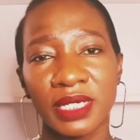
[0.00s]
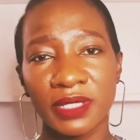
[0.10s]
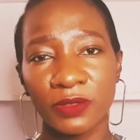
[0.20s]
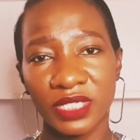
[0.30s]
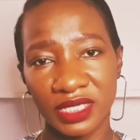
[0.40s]
I
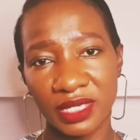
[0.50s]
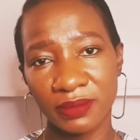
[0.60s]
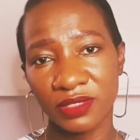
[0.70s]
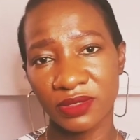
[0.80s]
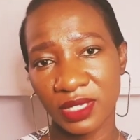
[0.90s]
would take
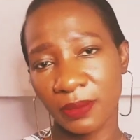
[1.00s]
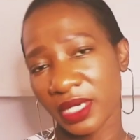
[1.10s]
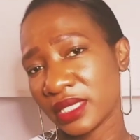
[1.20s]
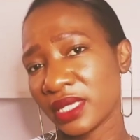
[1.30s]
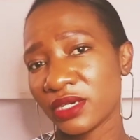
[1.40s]
something to someone
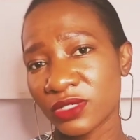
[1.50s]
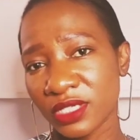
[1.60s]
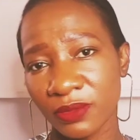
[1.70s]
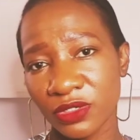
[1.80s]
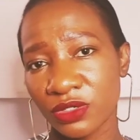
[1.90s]
and they're not
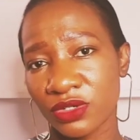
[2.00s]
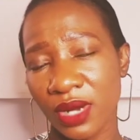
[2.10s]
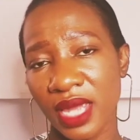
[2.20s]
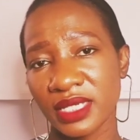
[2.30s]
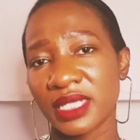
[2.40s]
able to
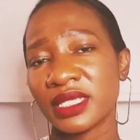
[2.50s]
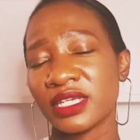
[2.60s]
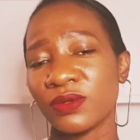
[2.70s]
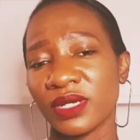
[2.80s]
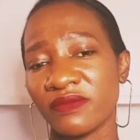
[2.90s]
try it, and then
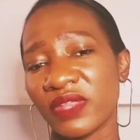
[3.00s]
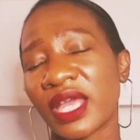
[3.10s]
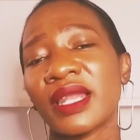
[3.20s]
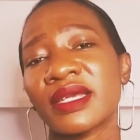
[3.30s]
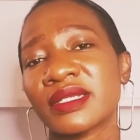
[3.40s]
you leave the
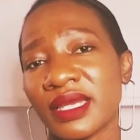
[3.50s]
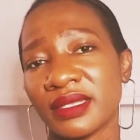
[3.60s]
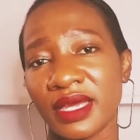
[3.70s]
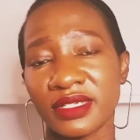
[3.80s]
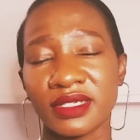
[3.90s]
client like that.